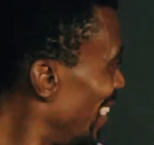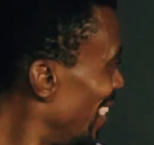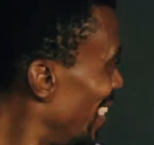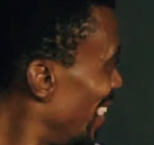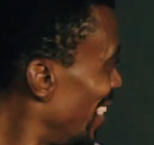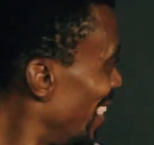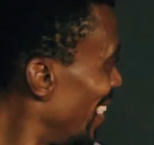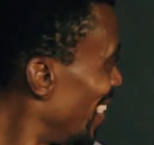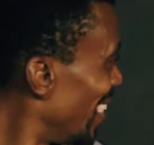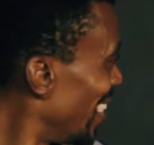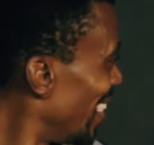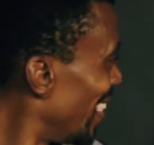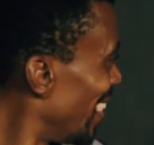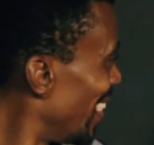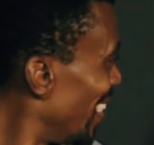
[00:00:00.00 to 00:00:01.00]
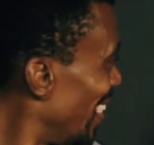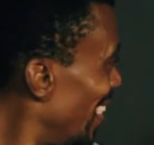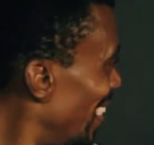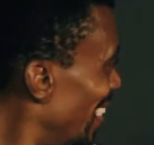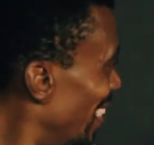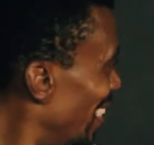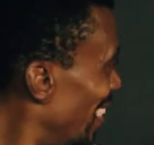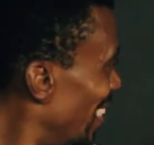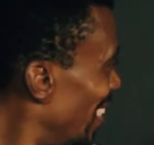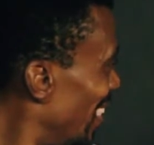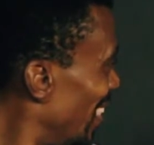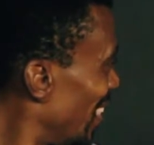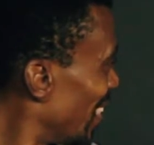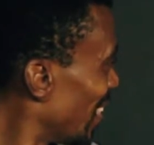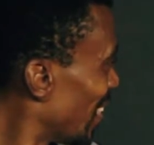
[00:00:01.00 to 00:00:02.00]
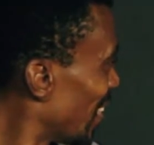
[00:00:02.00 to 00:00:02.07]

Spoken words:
No words are spoken by the person on screen.